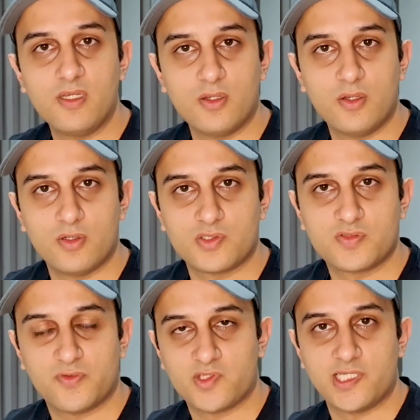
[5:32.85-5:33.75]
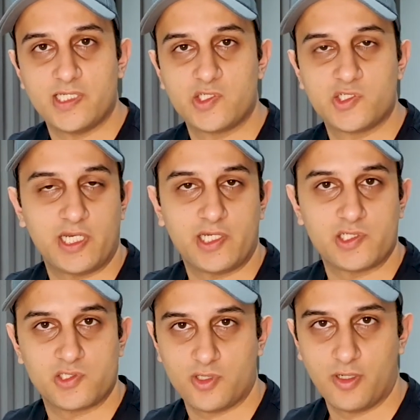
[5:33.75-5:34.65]
years for this
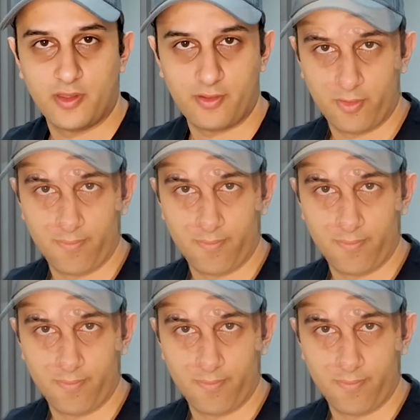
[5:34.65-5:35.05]
legislation to go through.